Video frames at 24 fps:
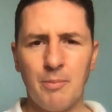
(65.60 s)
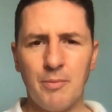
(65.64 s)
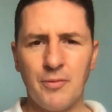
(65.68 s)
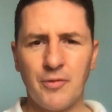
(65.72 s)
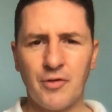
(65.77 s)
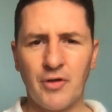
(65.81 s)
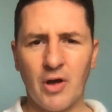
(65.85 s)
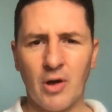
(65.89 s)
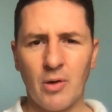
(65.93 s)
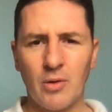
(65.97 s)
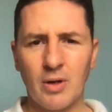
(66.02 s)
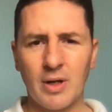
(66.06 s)

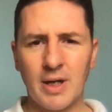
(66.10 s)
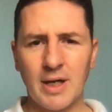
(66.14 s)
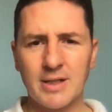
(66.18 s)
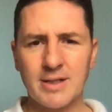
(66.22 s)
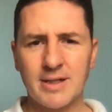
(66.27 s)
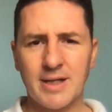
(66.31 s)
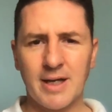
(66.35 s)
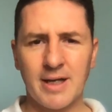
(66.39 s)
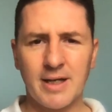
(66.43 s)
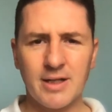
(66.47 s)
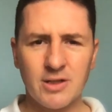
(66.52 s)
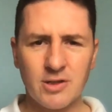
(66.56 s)
So let's
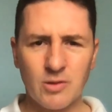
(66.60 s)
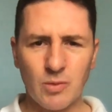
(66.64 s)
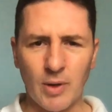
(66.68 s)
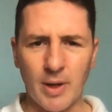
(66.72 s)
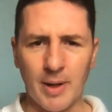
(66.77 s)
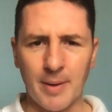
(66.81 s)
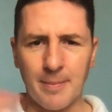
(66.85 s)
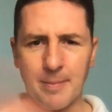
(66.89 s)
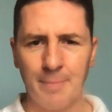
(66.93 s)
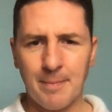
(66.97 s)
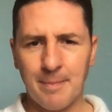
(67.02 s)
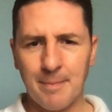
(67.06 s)
get into
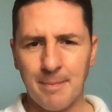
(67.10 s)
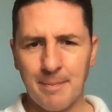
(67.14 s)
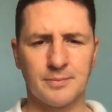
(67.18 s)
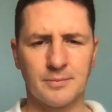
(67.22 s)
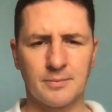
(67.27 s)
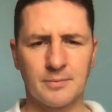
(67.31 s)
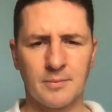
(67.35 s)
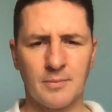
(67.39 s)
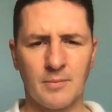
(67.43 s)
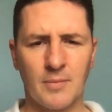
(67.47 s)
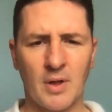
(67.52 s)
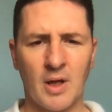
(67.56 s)
it.
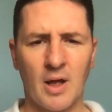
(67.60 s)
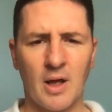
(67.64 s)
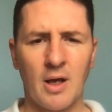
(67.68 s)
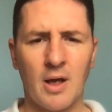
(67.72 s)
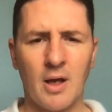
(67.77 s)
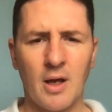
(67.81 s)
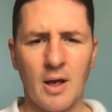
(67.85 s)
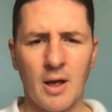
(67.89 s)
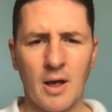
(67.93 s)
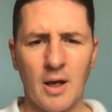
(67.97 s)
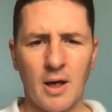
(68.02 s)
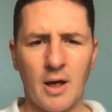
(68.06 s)

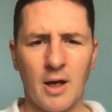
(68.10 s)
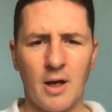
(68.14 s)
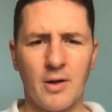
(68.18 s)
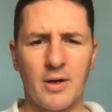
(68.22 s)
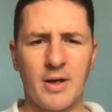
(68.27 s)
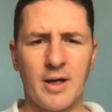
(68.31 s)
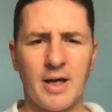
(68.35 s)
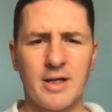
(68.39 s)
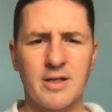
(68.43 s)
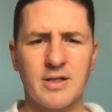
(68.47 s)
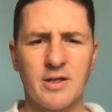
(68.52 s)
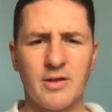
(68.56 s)

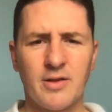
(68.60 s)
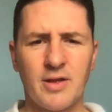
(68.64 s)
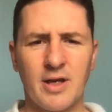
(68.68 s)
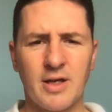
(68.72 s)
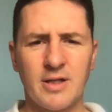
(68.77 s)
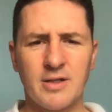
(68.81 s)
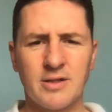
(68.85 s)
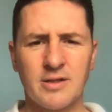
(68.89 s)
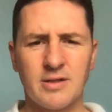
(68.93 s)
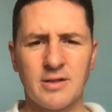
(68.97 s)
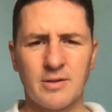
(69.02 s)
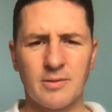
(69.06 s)
Okay, so
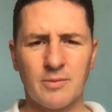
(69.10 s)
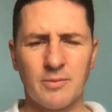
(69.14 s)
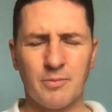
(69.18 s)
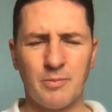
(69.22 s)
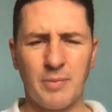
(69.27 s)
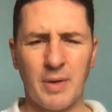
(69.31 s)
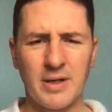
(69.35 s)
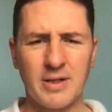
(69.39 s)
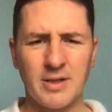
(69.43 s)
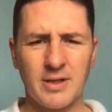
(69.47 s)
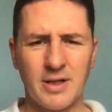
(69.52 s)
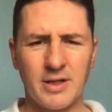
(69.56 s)
there's
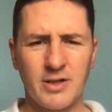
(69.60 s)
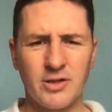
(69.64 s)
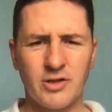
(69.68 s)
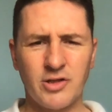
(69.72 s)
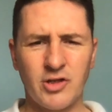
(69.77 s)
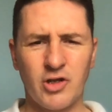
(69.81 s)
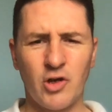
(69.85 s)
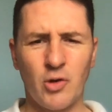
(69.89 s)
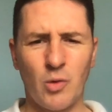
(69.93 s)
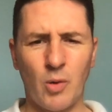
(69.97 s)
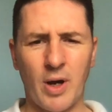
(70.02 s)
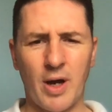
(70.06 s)
basically
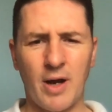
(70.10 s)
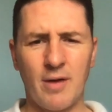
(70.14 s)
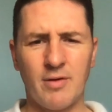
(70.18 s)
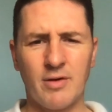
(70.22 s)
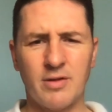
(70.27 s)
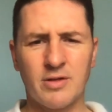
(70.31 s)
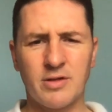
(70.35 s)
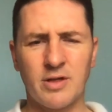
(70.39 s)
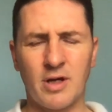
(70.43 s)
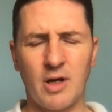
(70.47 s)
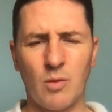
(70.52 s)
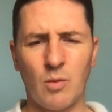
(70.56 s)
2
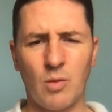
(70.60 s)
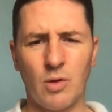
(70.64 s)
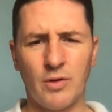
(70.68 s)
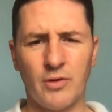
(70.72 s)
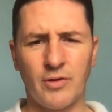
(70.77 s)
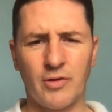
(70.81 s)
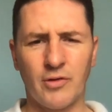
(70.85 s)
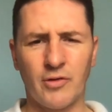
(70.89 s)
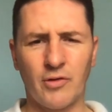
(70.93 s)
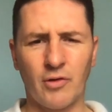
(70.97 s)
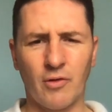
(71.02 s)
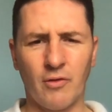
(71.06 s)
areas that I want
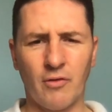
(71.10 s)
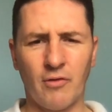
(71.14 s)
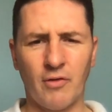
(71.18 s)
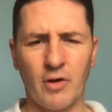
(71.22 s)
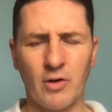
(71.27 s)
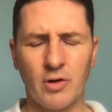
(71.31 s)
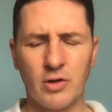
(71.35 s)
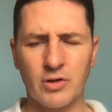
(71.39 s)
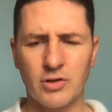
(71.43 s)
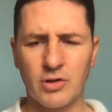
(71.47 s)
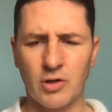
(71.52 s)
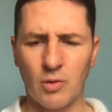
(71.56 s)
to sort of
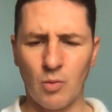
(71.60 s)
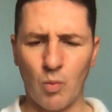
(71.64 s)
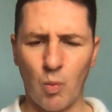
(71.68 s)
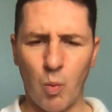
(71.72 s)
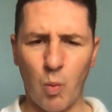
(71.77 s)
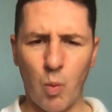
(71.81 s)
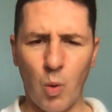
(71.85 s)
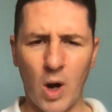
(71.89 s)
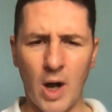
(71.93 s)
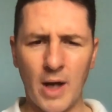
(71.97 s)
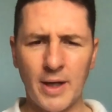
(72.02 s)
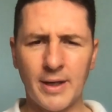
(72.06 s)
focus on.
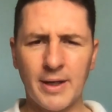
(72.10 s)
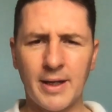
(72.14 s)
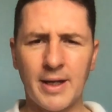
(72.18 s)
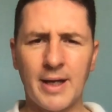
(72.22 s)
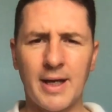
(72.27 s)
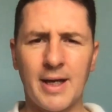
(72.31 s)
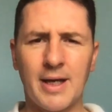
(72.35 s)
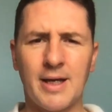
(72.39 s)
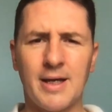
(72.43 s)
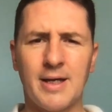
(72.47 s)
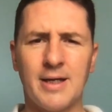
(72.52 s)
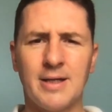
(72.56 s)
One
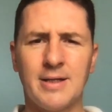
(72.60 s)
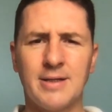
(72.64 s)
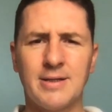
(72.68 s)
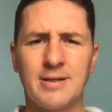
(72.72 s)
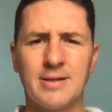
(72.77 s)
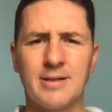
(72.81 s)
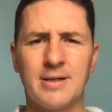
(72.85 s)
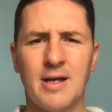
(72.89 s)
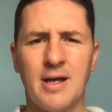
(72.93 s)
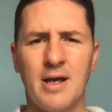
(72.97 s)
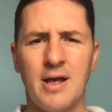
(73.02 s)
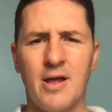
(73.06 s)

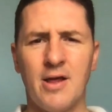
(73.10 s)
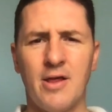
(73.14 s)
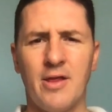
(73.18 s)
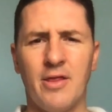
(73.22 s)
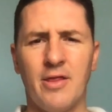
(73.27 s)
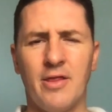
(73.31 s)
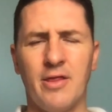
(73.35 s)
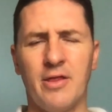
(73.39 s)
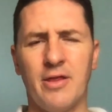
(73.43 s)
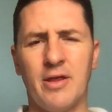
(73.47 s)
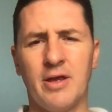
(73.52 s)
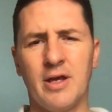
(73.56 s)
is
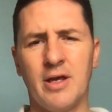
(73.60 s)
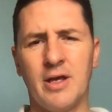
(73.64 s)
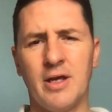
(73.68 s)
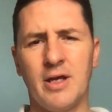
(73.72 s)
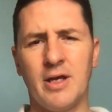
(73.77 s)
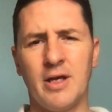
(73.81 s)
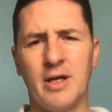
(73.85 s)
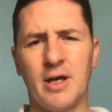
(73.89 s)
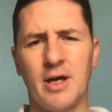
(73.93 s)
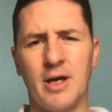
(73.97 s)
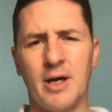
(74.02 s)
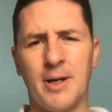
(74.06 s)

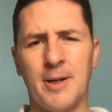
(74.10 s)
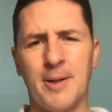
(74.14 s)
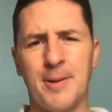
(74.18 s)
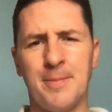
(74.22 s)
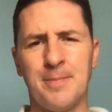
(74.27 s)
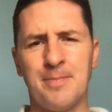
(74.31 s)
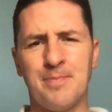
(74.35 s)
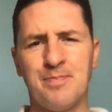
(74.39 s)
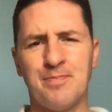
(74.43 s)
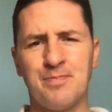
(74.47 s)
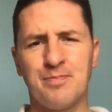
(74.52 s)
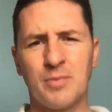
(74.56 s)
the
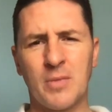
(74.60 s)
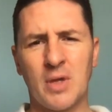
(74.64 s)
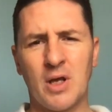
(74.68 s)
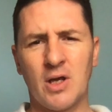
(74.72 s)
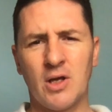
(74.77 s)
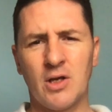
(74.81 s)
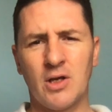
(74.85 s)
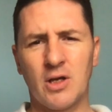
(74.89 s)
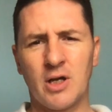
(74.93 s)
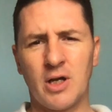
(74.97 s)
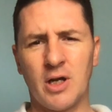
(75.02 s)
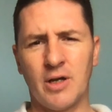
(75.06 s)
kind
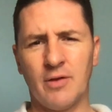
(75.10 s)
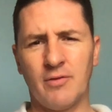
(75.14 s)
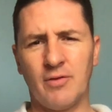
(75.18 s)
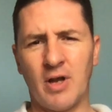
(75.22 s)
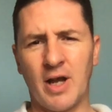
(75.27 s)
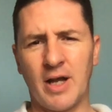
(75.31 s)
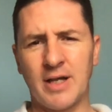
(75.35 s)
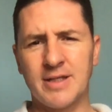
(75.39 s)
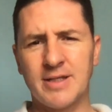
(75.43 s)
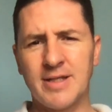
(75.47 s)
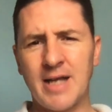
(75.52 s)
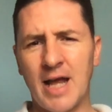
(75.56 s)
of
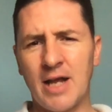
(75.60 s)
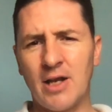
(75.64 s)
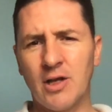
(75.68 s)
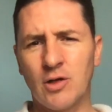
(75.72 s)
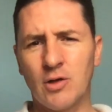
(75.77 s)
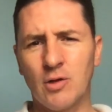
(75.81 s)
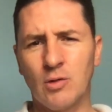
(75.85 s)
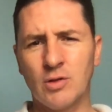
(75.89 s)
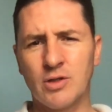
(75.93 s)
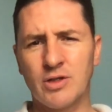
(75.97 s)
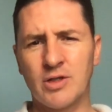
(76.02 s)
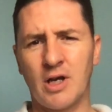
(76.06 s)
like
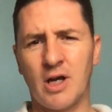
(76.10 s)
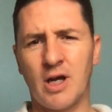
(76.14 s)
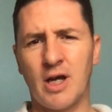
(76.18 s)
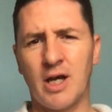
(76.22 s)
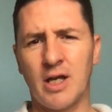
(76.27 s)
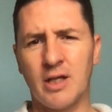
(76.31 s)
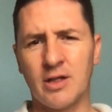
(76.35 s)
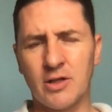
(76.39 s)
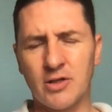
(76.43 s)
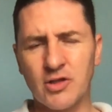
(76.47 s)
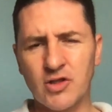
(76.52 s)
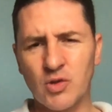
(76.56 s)
technical
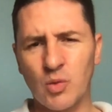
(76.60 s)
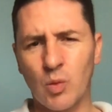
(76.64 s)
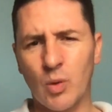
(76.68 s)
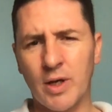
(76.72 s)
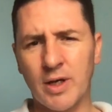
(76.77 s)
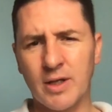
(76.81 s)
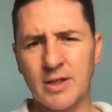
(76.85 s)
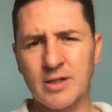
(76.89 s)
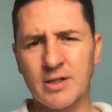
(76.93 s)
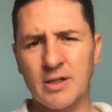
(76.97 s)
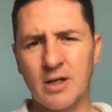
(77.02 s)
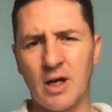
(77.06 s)
side, the
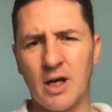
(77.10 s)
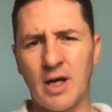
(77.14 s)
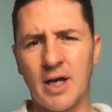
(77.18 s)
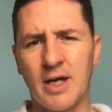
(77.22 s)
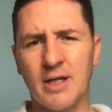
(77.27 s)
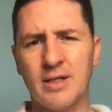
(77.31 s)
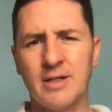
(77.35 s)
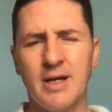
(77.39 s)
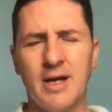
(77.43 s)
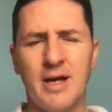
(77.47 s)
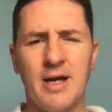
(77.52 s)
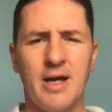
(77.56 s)
swing
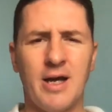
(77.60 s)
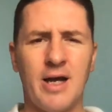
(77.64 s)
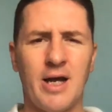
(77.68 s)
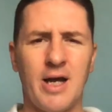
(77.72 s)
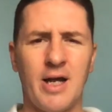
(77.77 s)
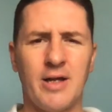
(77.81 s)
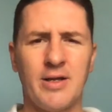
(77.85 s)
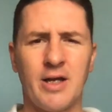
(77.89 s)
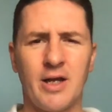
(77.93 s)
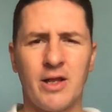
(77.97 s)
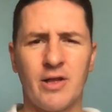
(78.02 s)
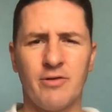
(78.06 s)
side,
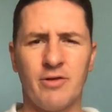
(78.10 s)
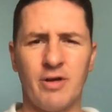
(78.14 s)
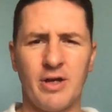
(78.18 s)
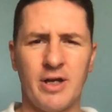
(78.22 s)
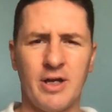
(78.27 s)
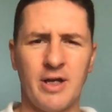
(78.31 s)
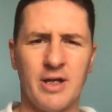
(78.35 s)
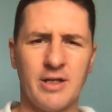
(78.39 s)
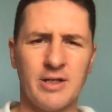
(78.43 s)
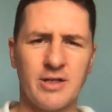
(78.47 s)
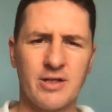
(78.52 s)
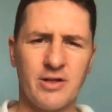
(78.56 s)
and the other
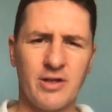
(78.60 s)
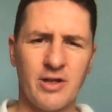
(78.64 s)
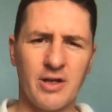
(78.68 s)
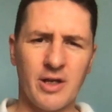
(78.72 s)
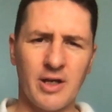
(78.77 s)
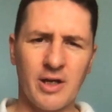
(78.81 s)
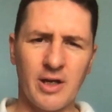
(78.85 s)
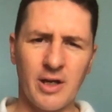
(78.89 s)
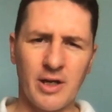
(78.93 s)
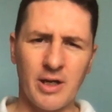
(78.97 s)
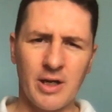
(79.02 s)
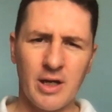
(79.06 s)
is
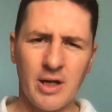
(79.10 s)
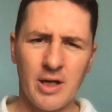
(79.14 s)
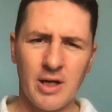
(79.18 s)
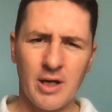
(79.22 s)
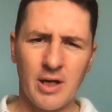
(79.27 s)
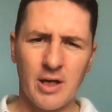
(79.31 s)
the